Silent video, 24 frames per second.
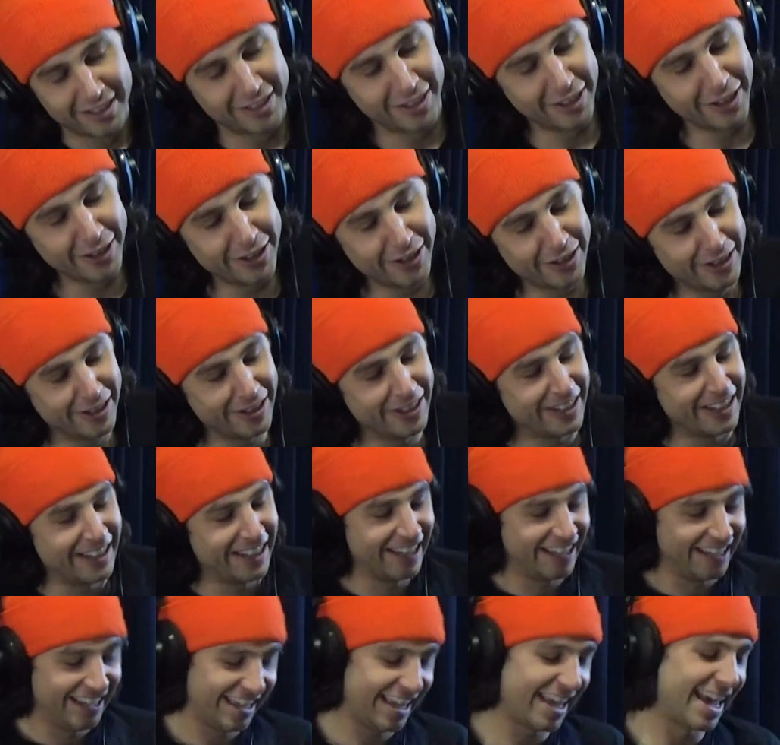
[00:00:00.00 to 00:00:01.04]
Dude,
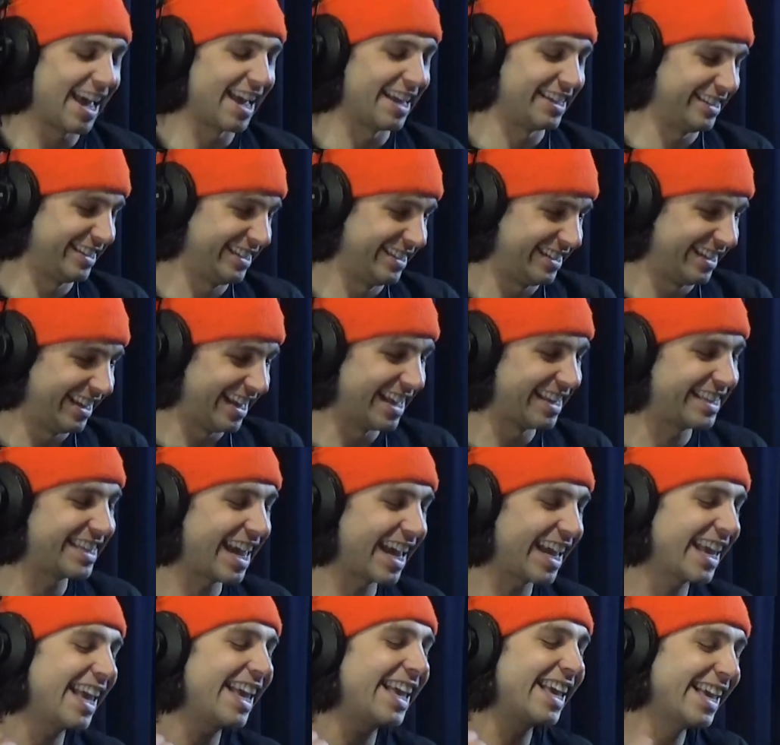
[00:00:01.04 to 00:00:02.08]
yes. It's
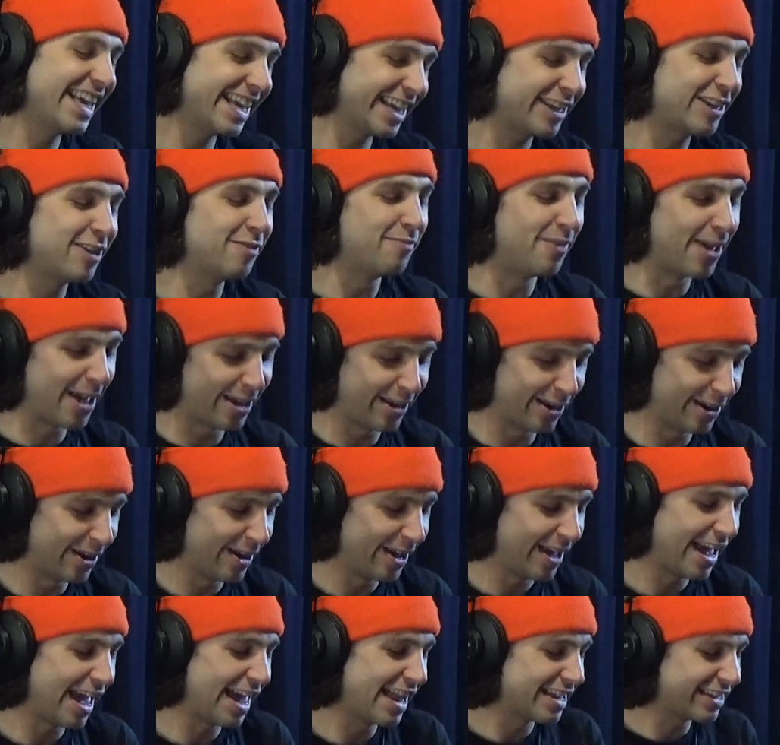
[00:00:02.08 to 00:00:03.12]
like an incubator.
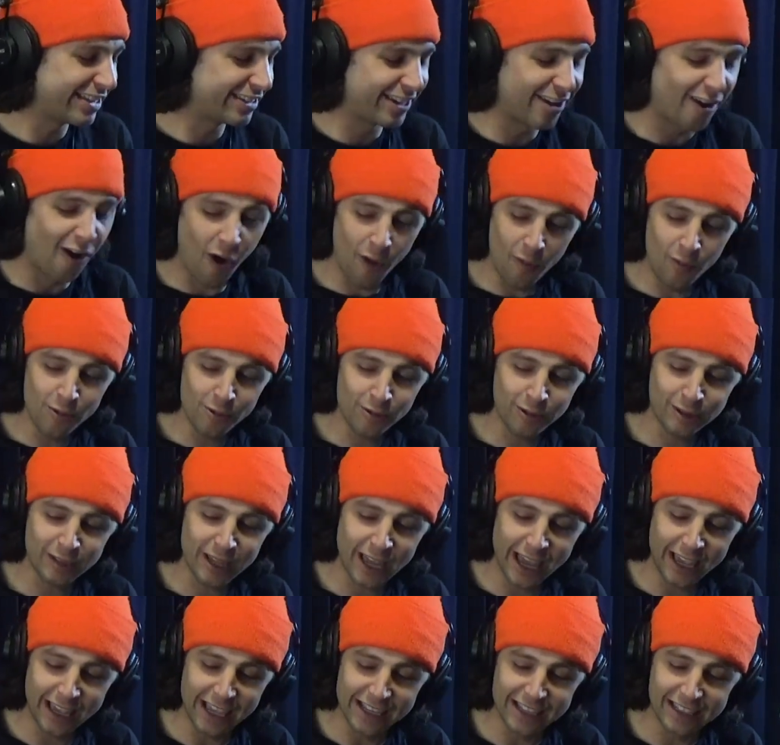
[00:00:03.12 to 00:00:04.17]
And it's almost
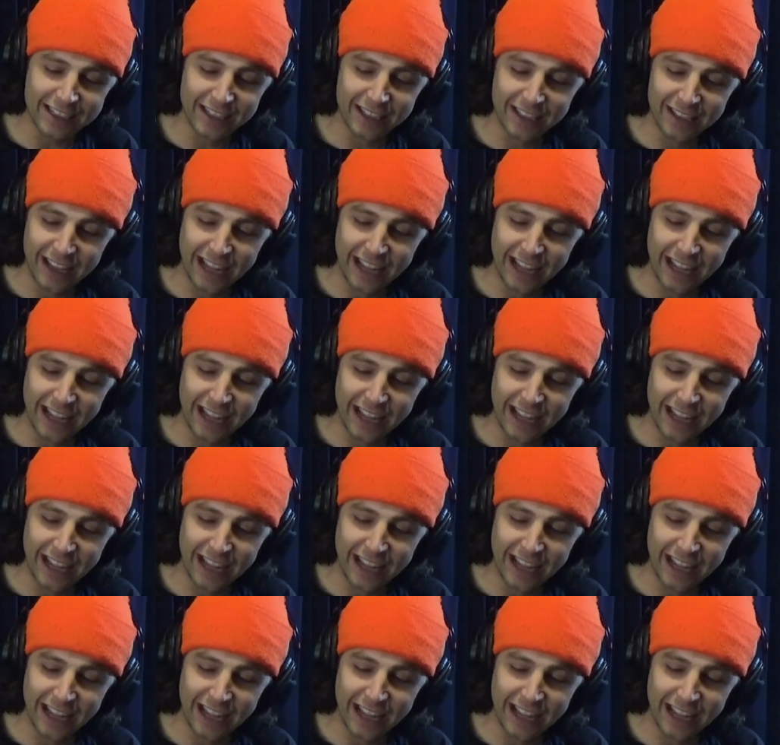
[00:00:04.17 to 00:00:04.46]
like it.